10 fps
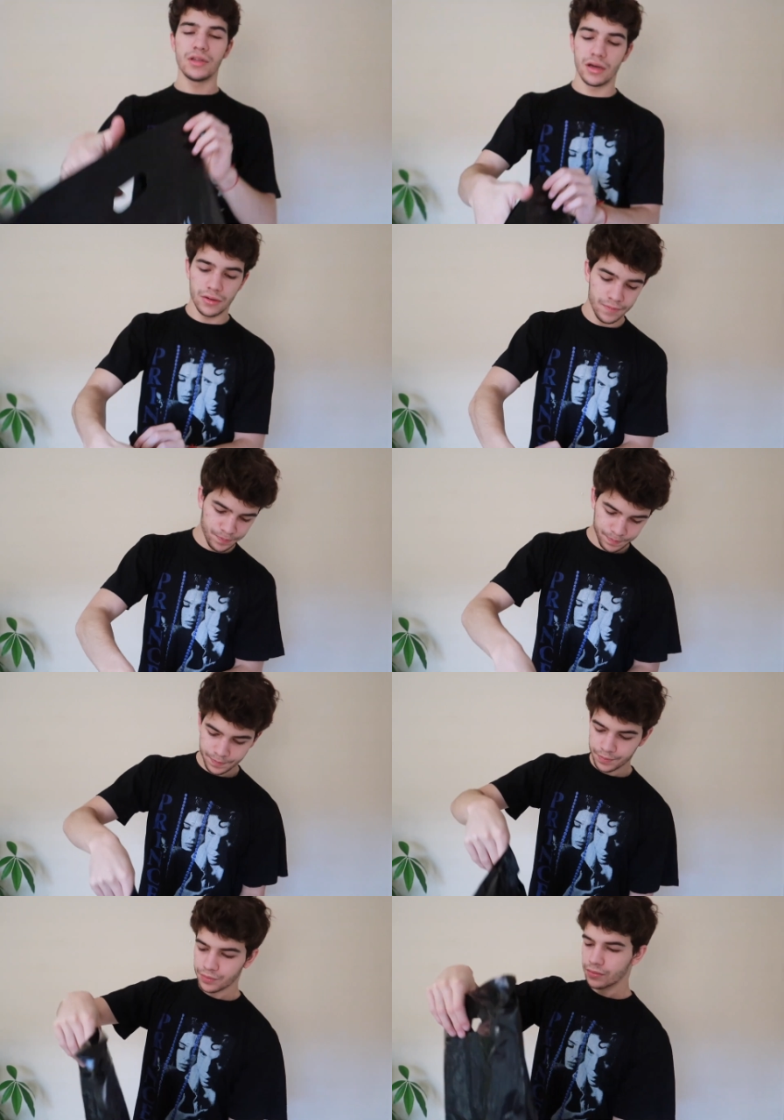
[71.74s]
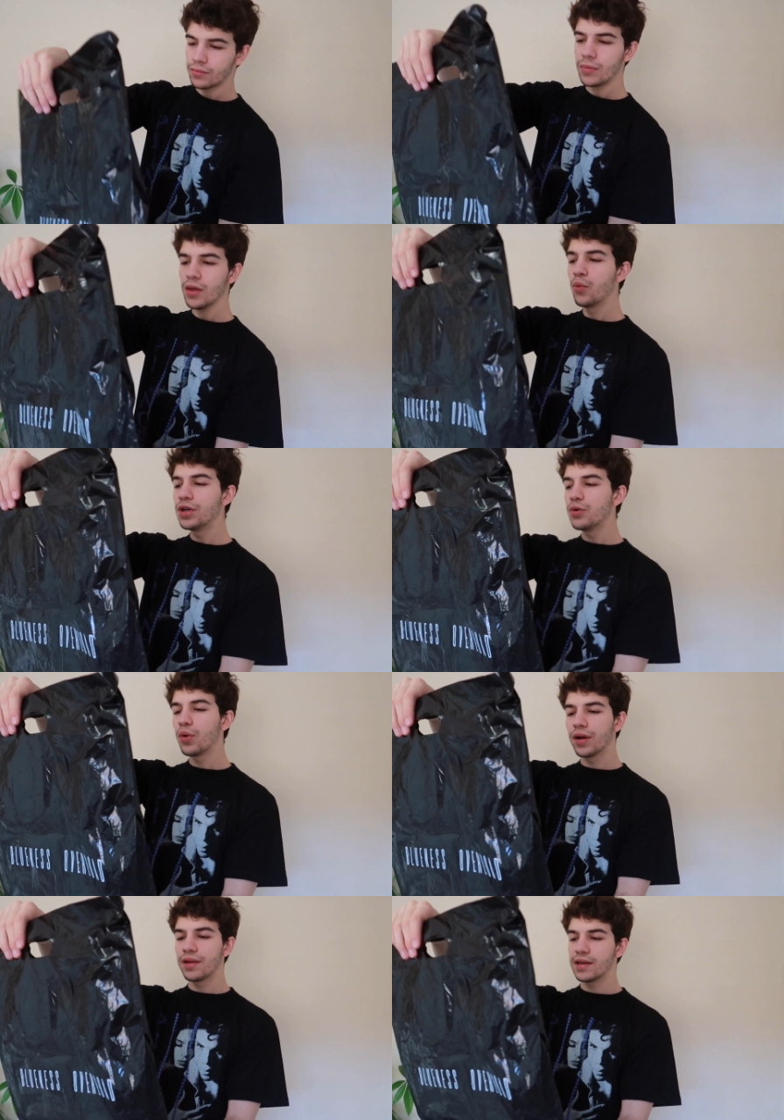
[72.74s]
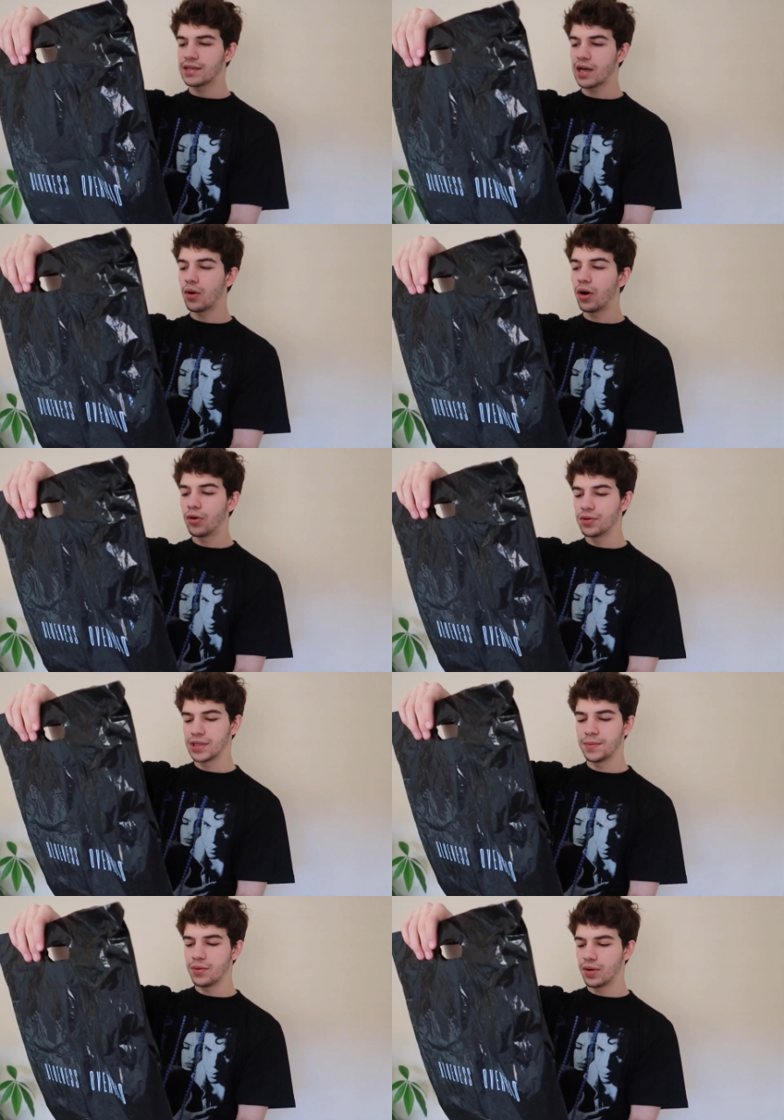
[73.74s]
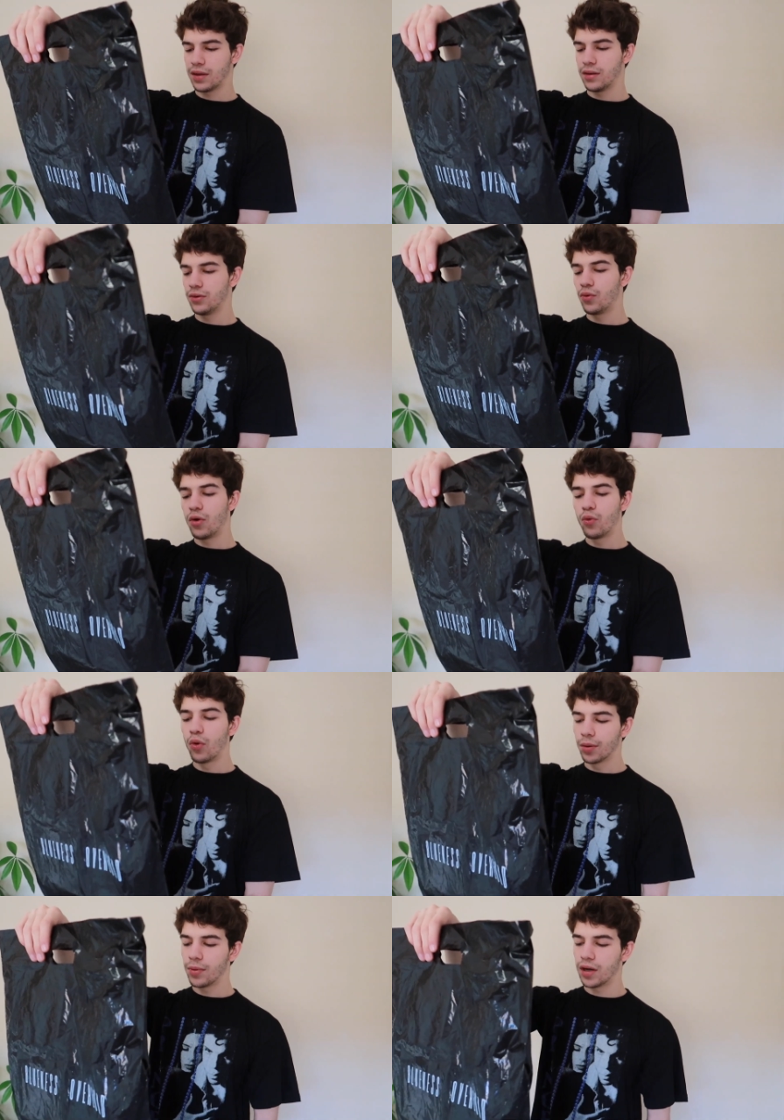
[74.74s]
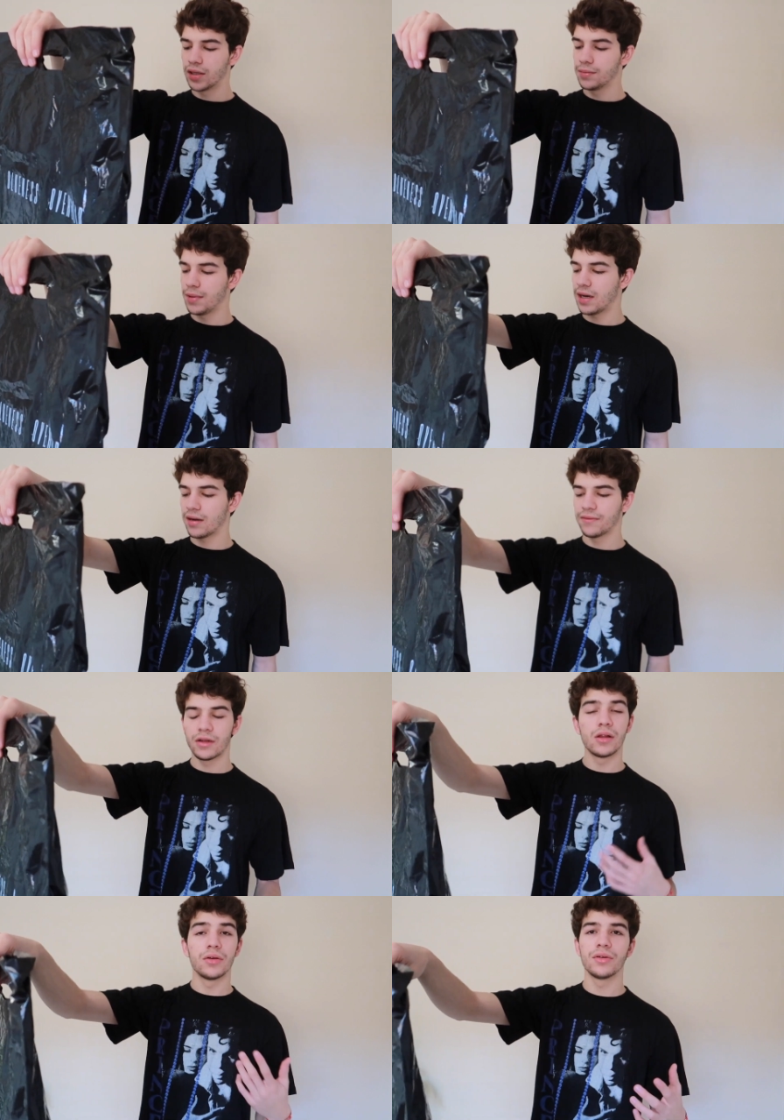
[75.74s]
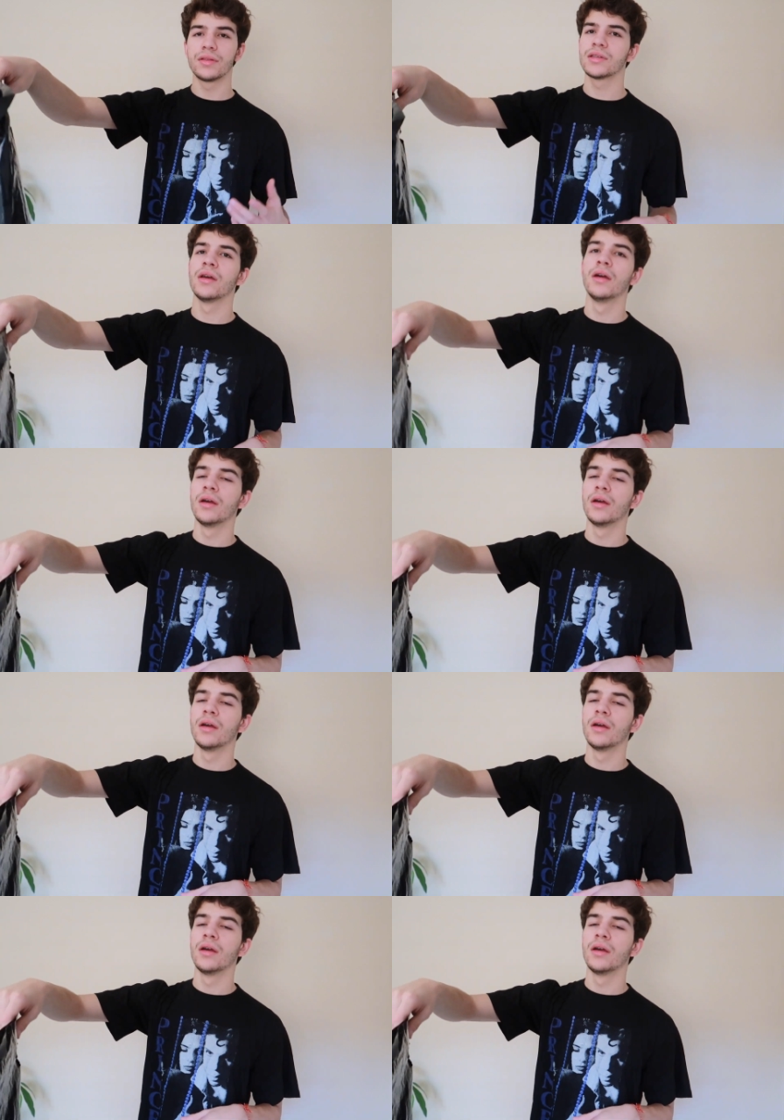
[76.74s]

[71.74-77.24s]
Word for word: you know, when you wear this, I'll always be with you, a warm hug made out of clothes.